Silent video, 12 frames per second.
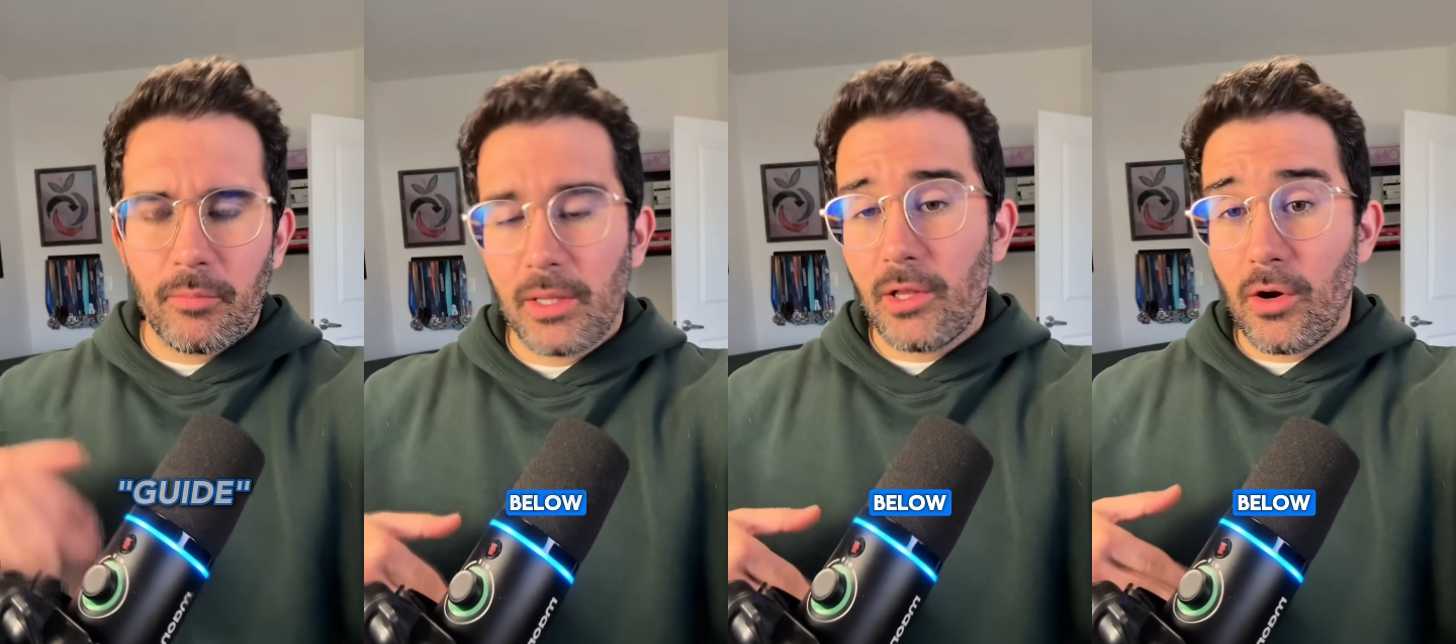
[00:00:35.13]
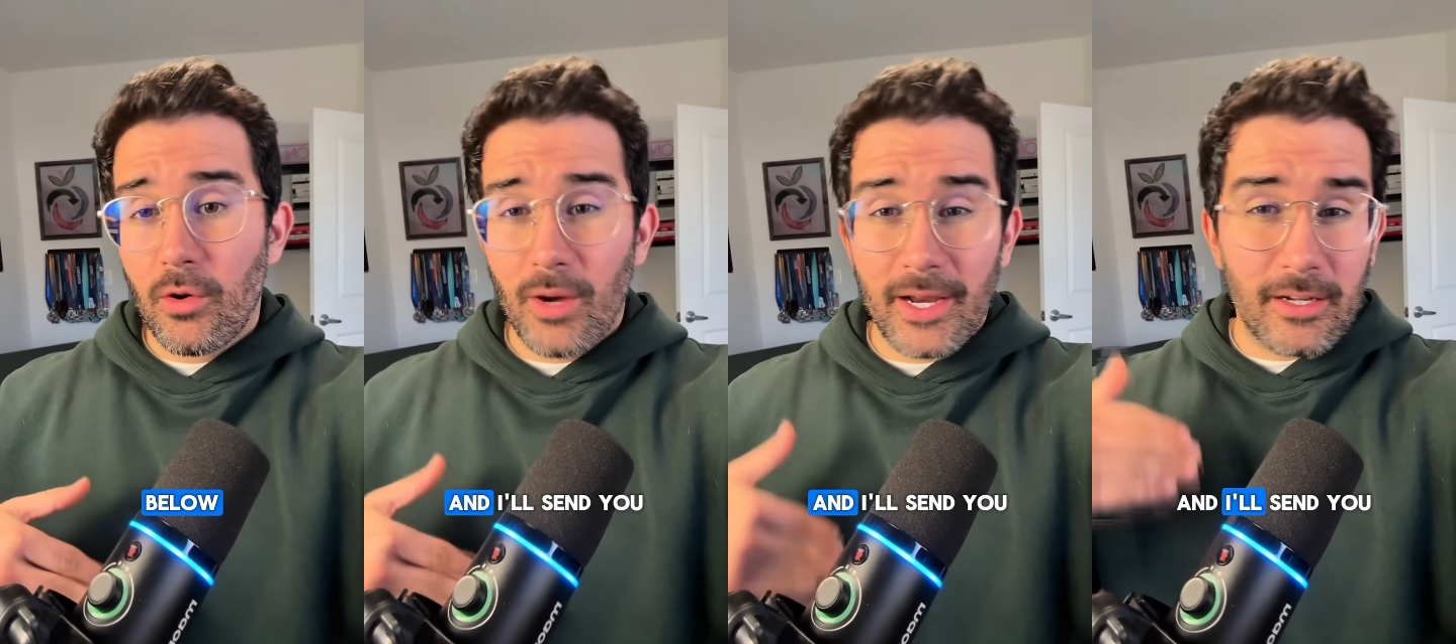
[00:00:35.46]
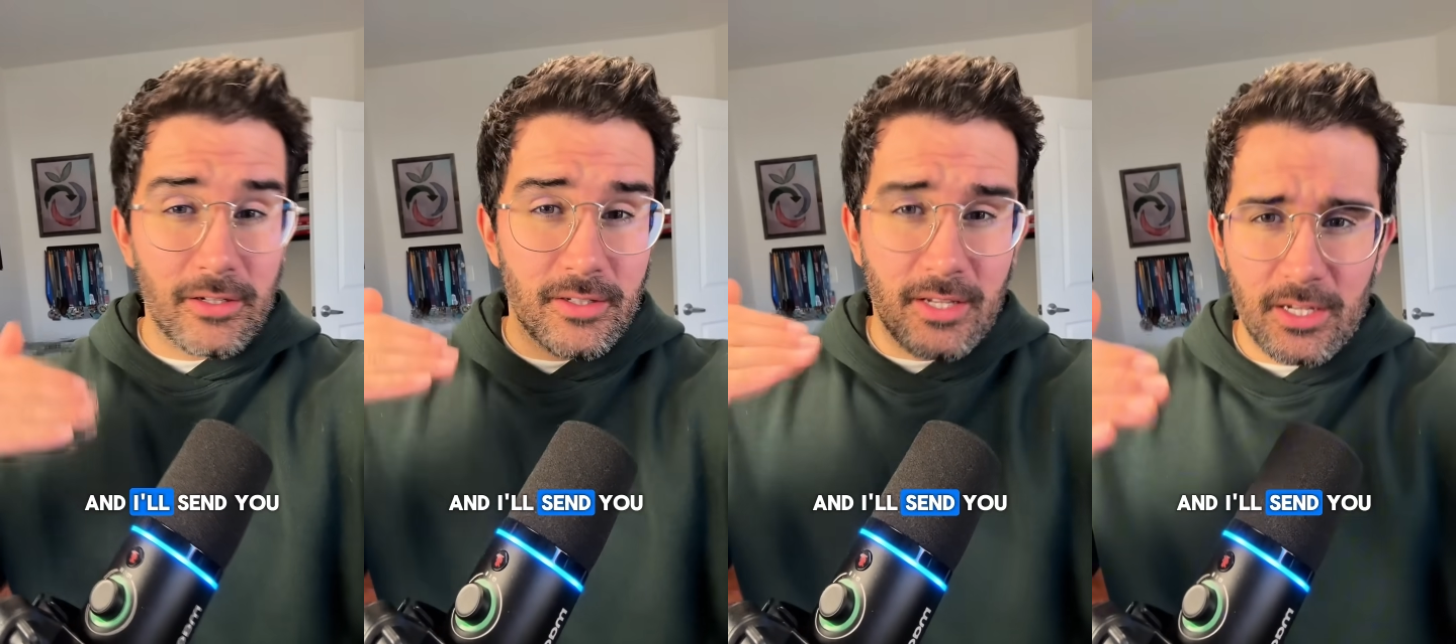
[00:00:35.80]
below and
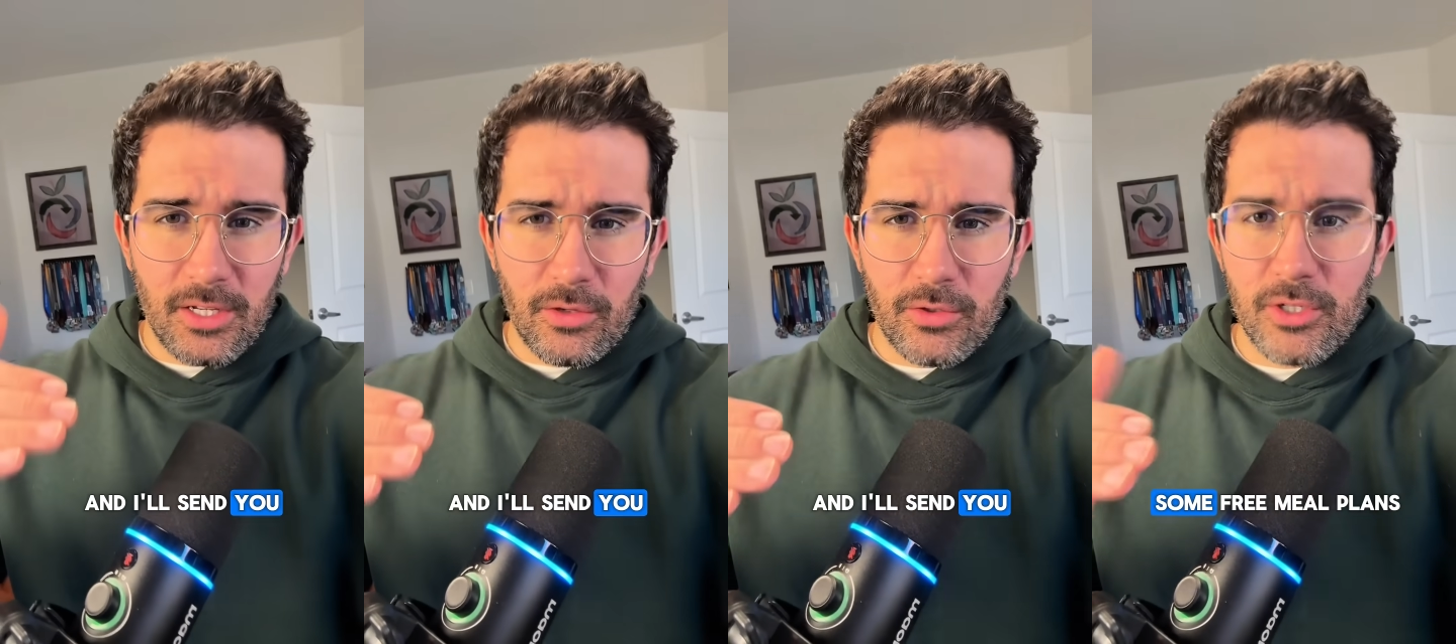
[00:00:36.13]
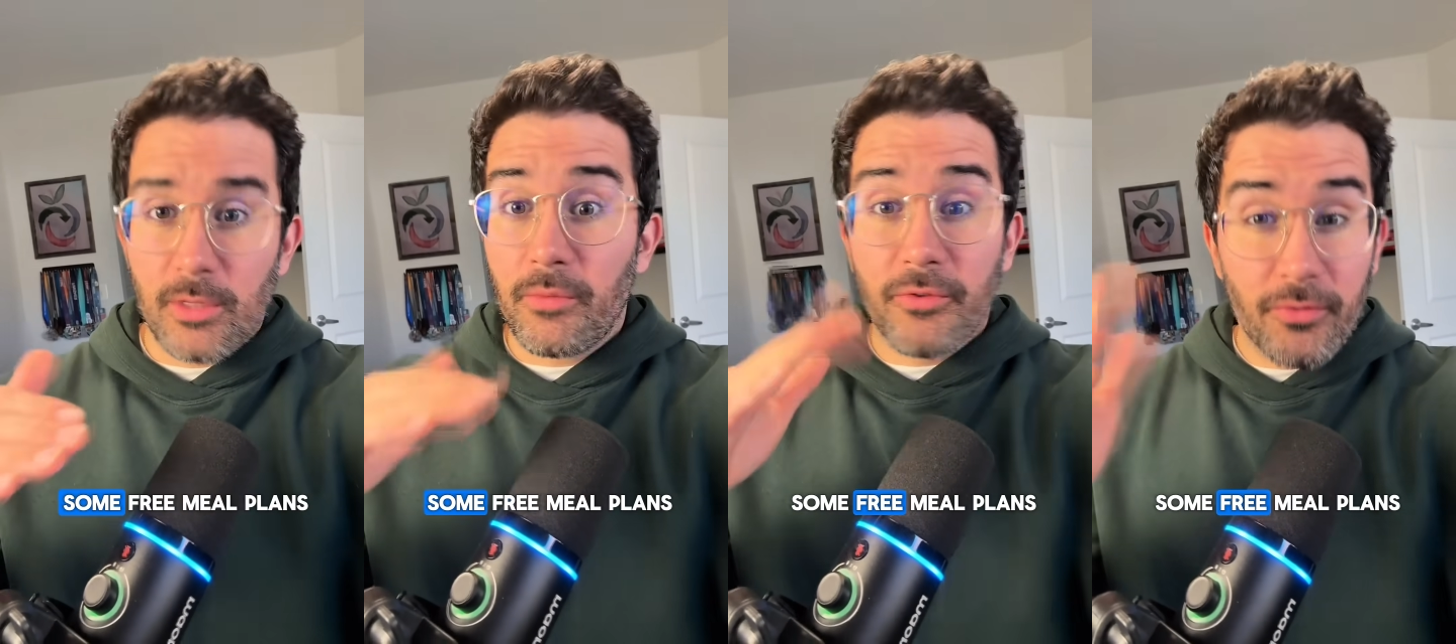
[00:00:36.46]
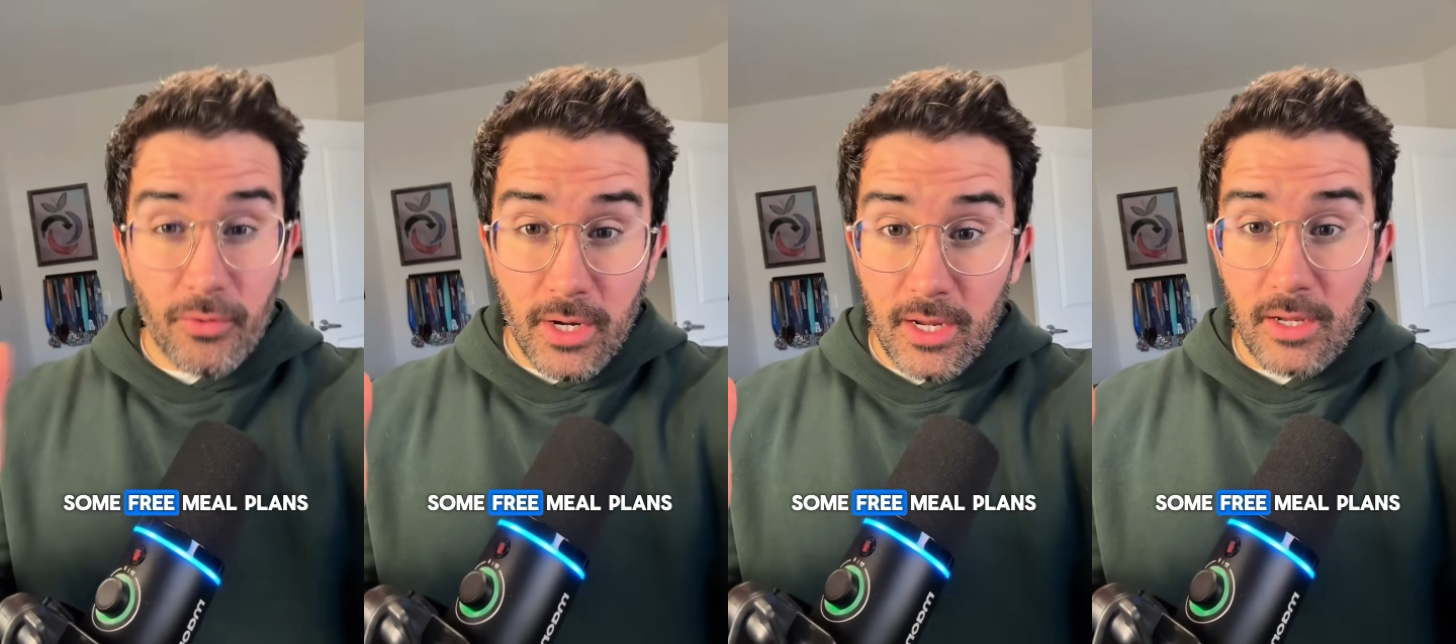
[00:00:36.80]
I'll send you some
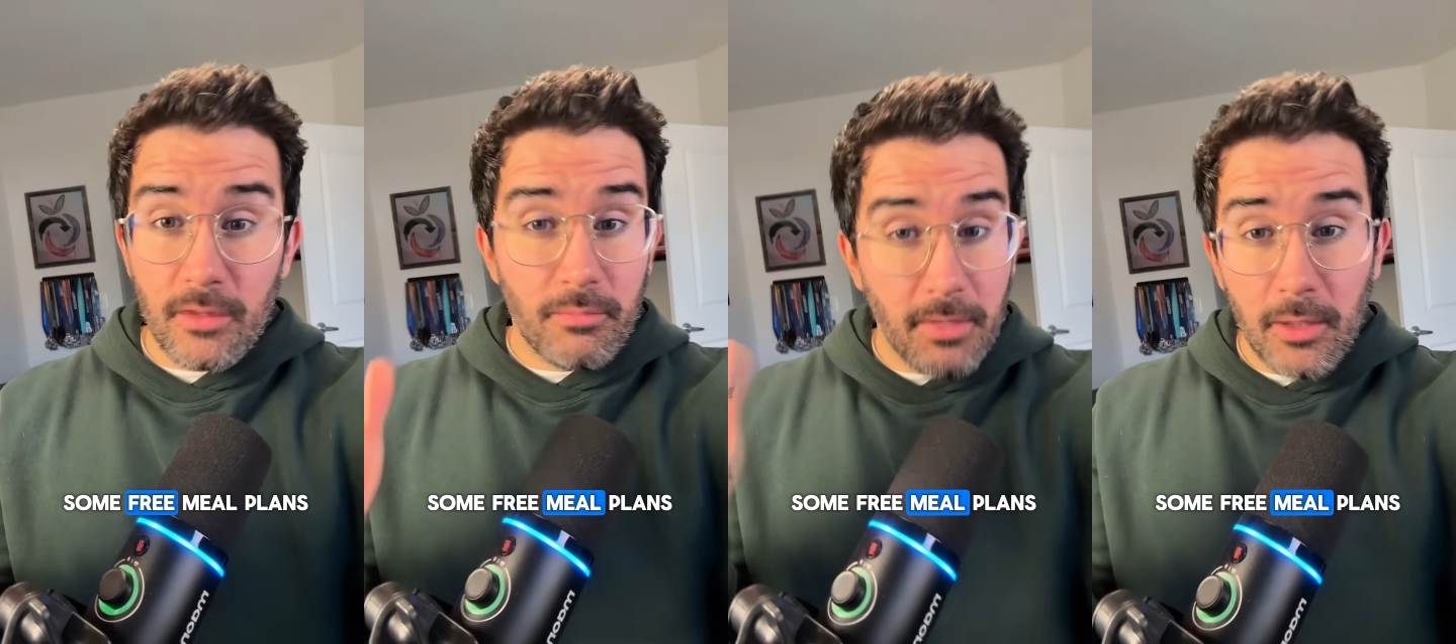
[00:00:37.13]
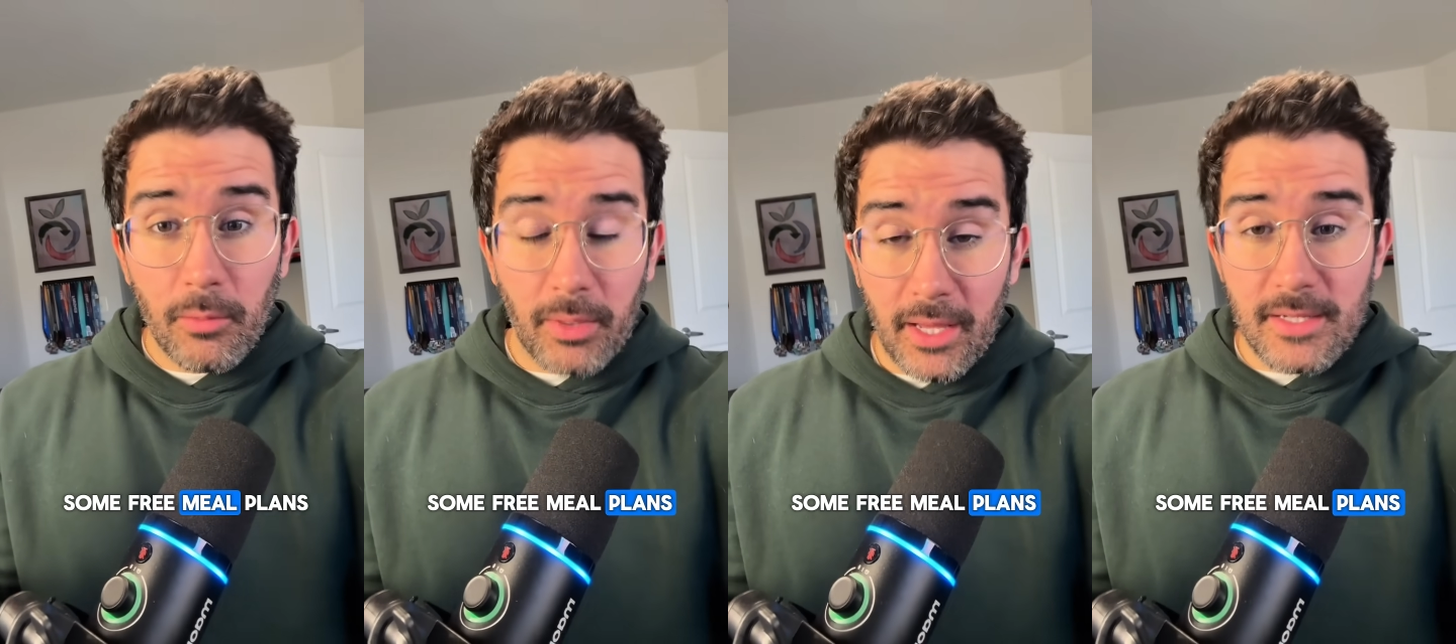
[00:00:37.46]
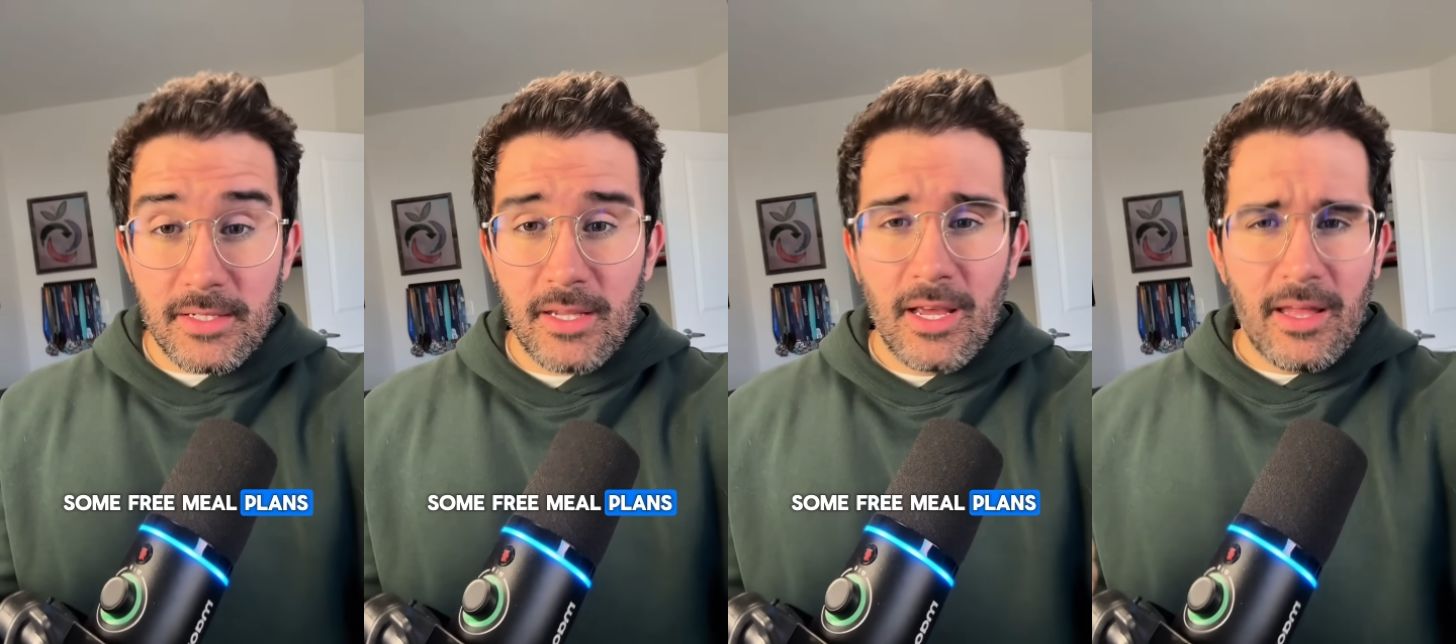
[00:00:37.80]
free meal plans